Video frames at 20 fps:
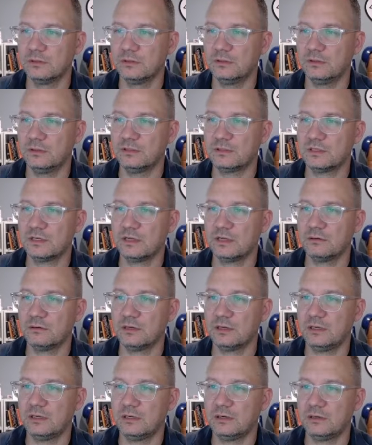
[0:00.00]
this guy
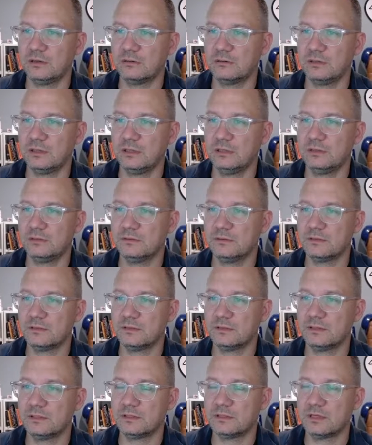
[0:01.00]
right here, right? So
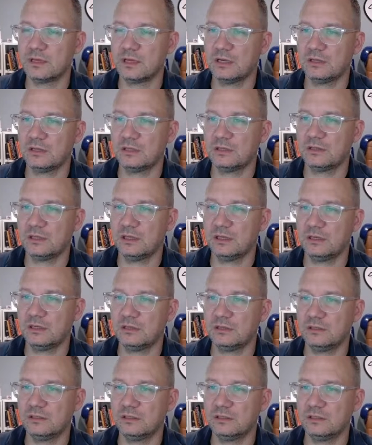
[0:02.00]
let's highlight that,
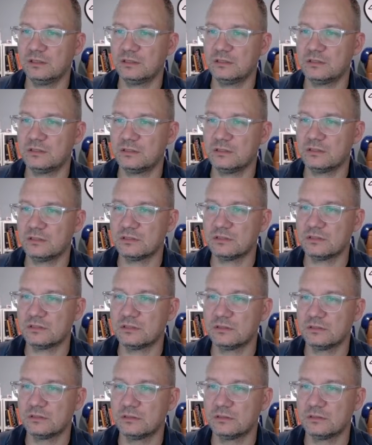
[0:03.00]
and then let's just